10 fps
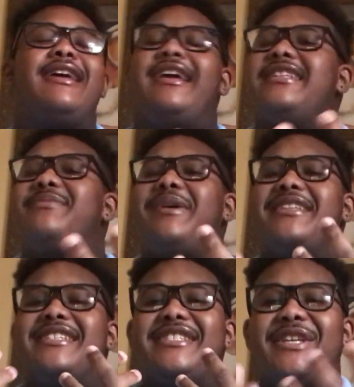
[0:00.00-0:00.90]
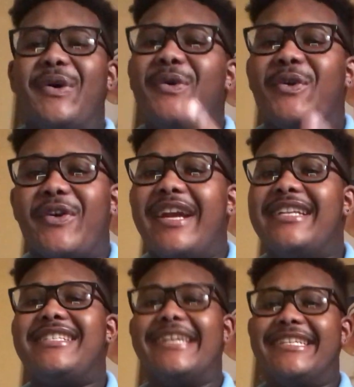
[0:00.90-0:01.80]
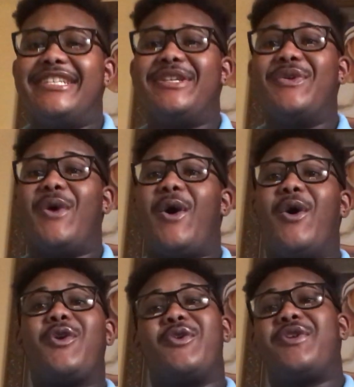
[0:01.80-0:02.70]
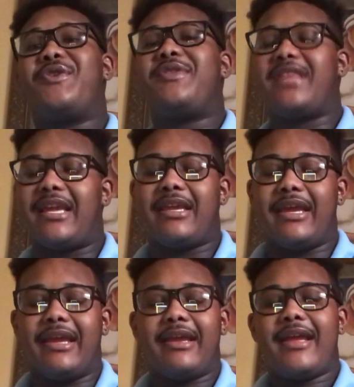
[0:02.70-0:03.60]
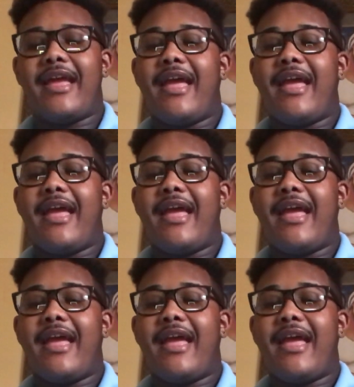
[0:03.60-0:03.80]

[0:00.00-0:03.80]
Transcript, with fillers: It's been so great teaching you all critical thinking.